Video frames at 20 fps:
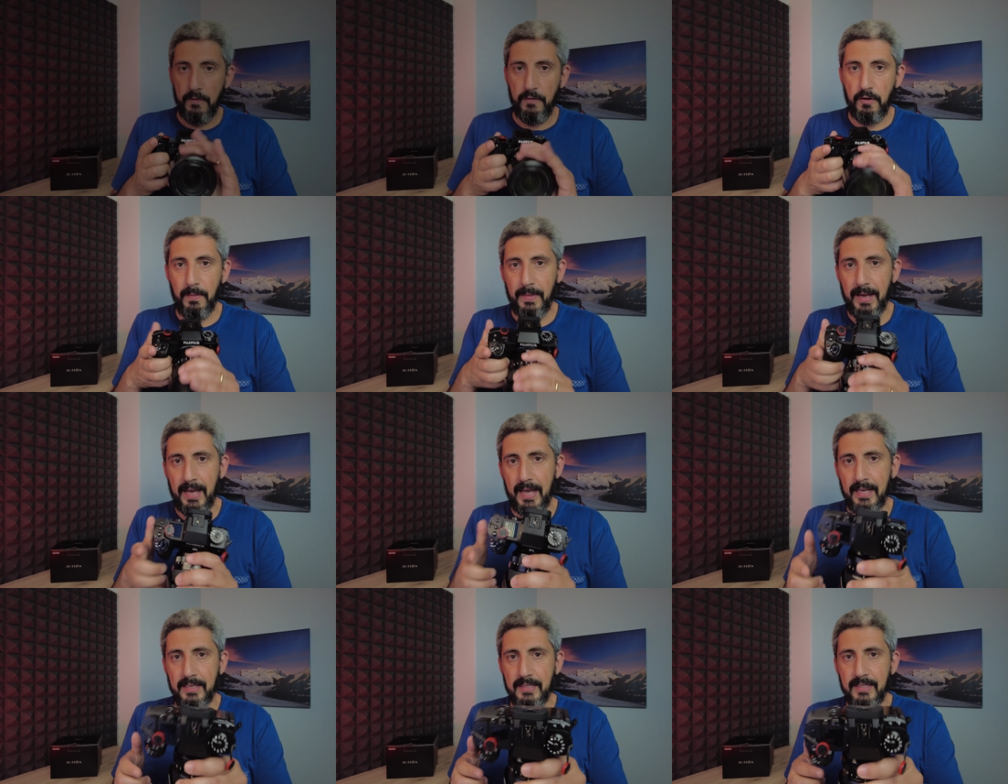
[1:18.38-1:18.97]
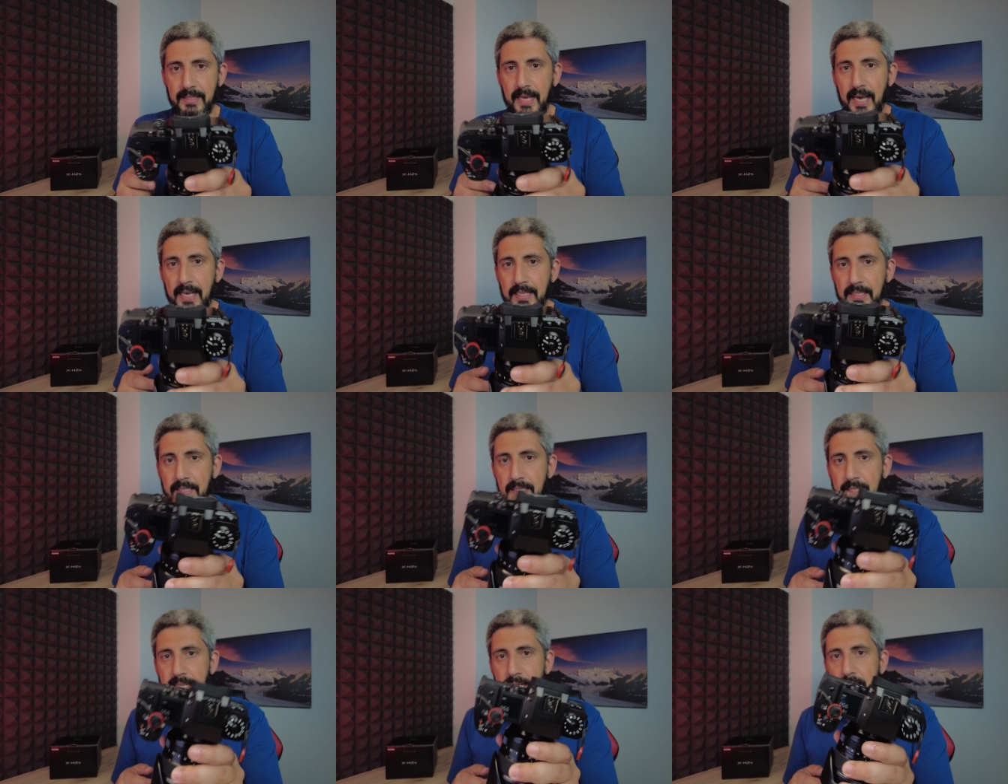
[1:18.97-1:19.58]
From a
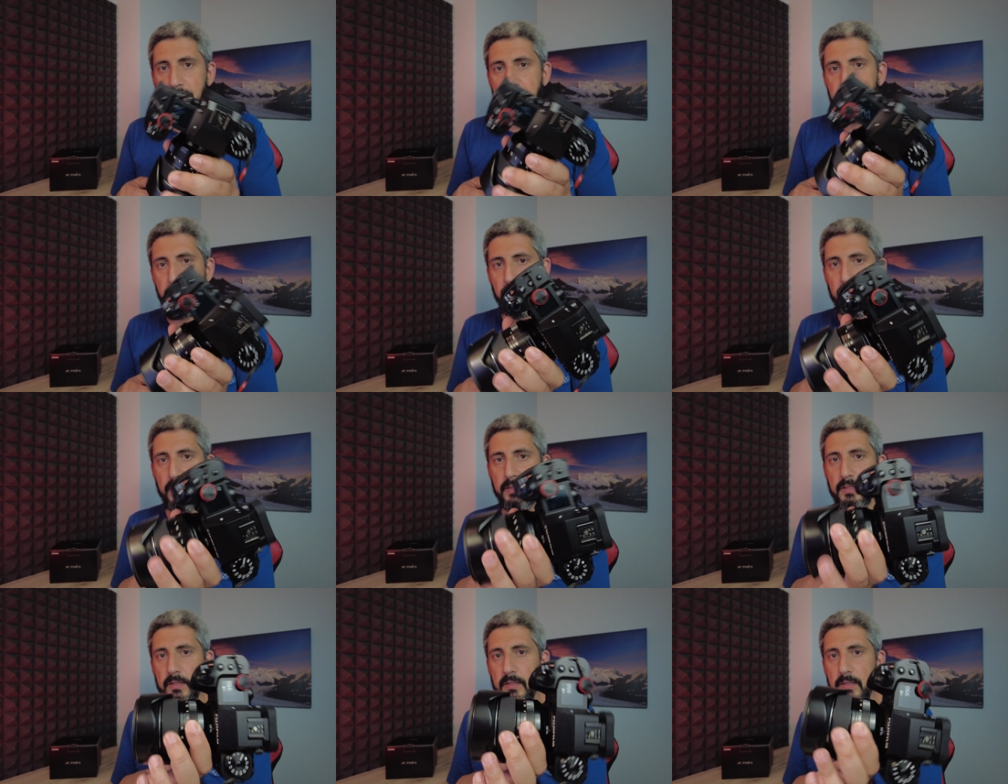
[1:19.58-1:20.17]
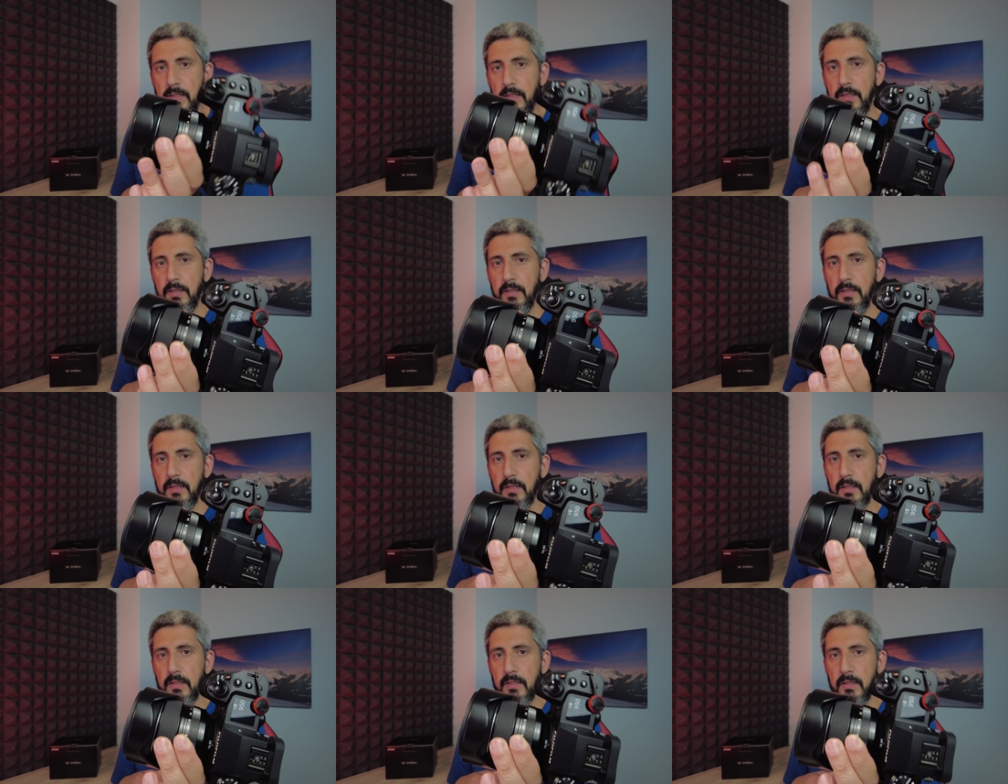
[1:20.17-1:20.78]
size standpoint,
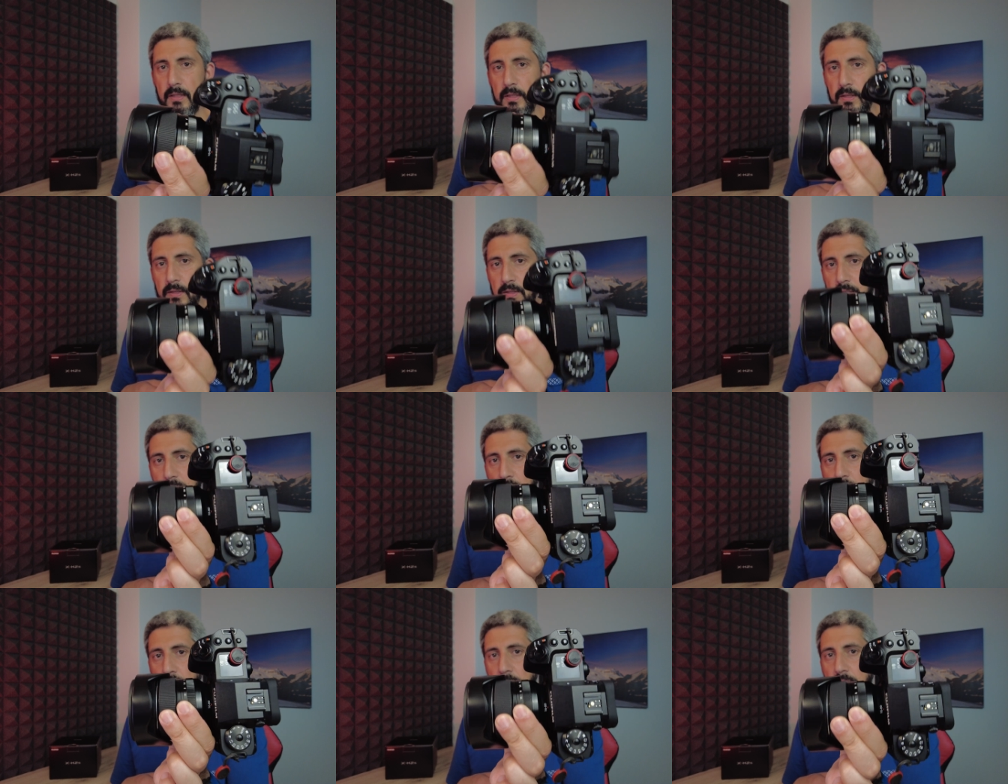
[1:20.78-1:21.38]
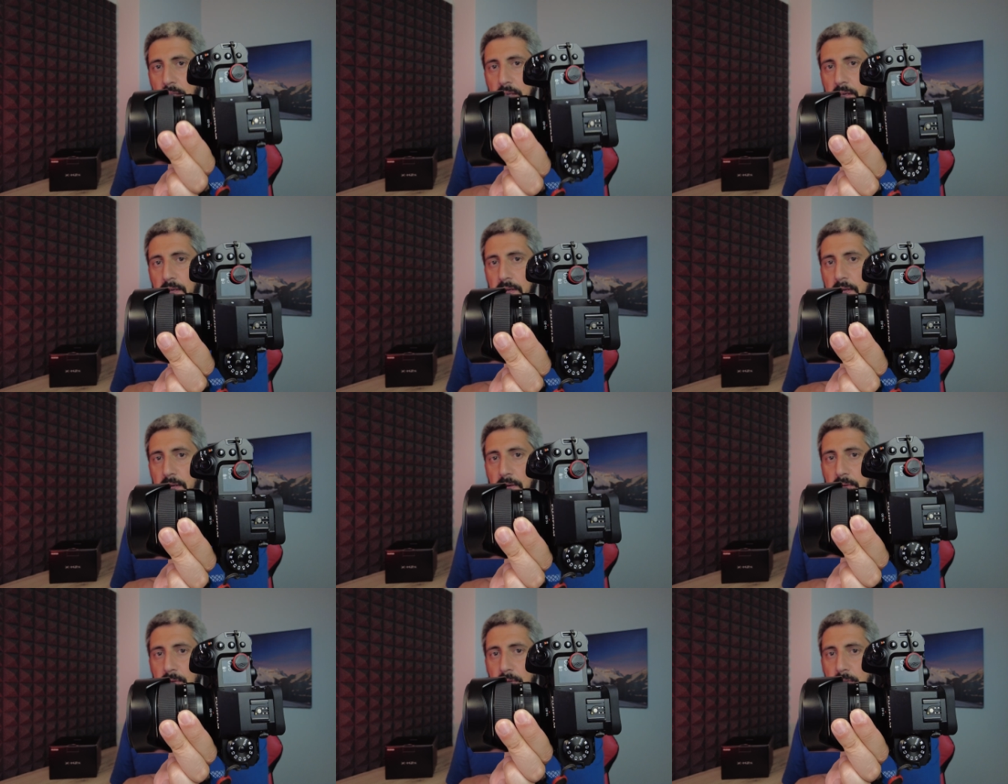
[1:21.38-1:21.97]
you're seeing
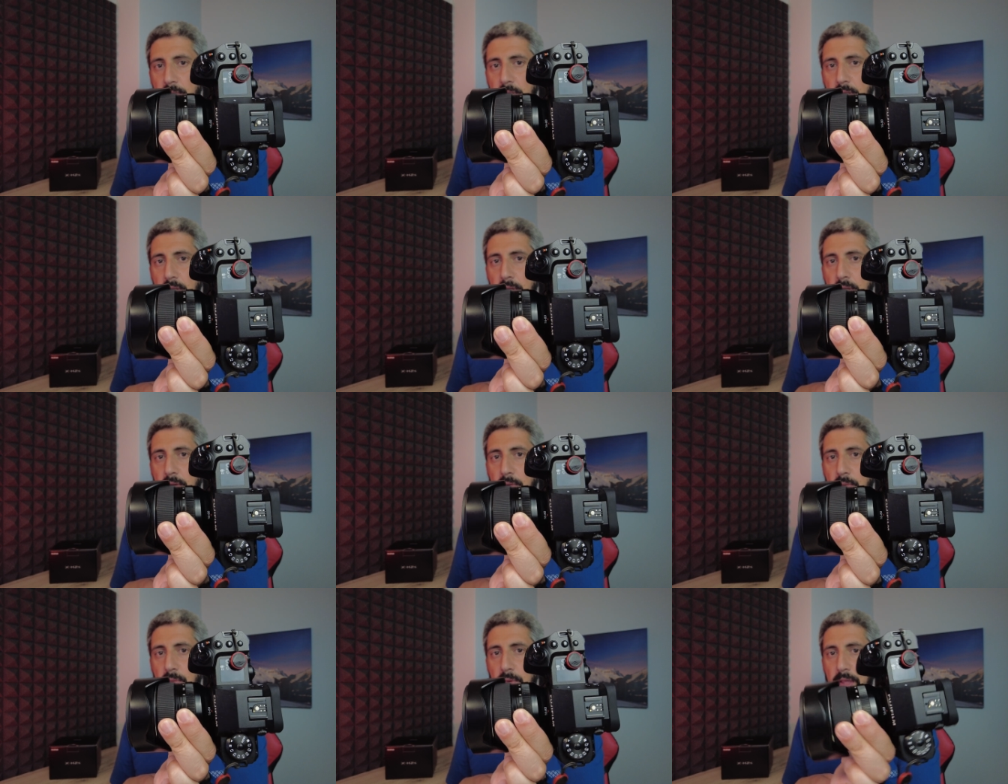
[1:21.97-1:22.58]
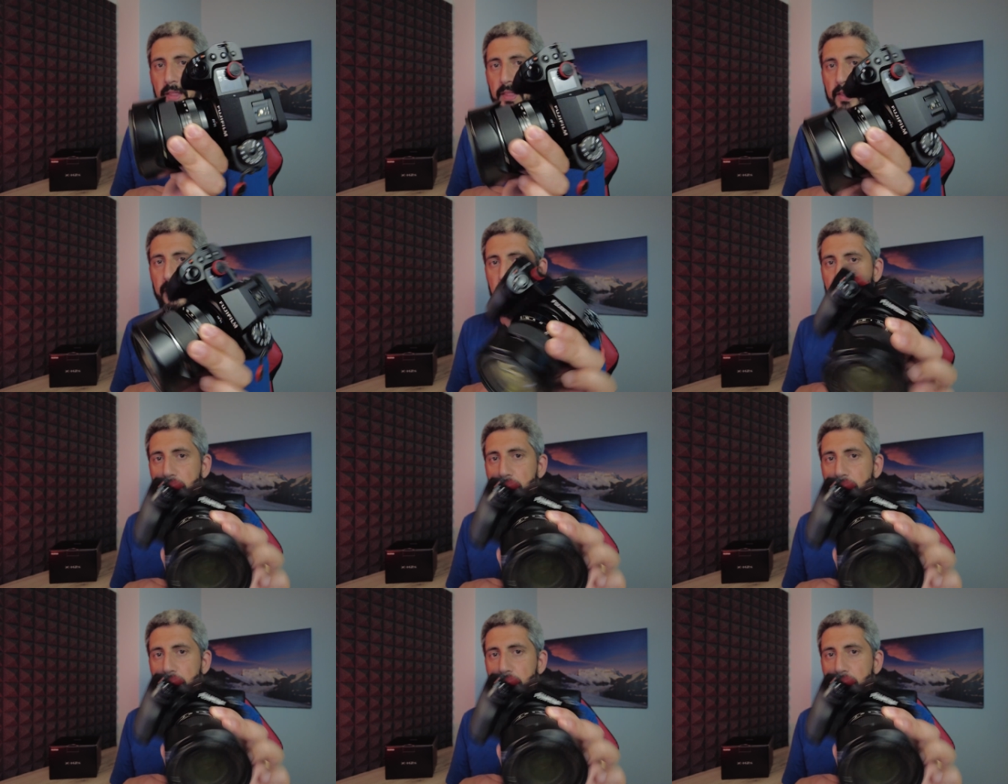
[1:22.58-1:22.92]
here with